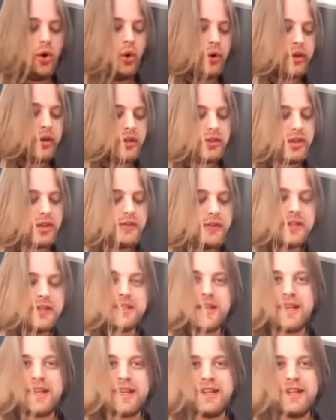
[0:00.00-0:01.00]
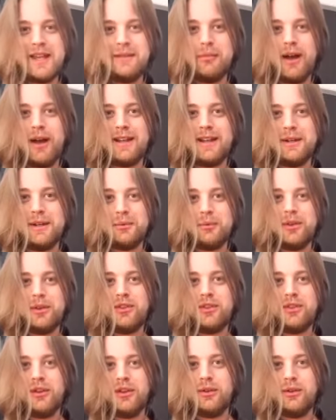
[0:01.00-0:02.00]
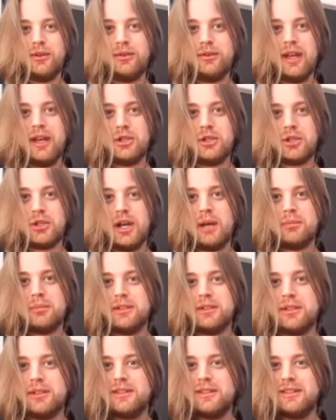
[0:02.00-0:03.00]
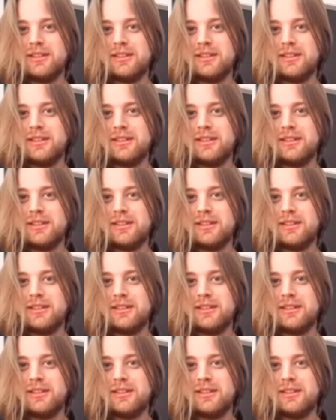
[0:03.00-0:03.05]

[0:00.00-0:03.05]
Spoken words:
Or you can think of it as like an E minor with E sharpened.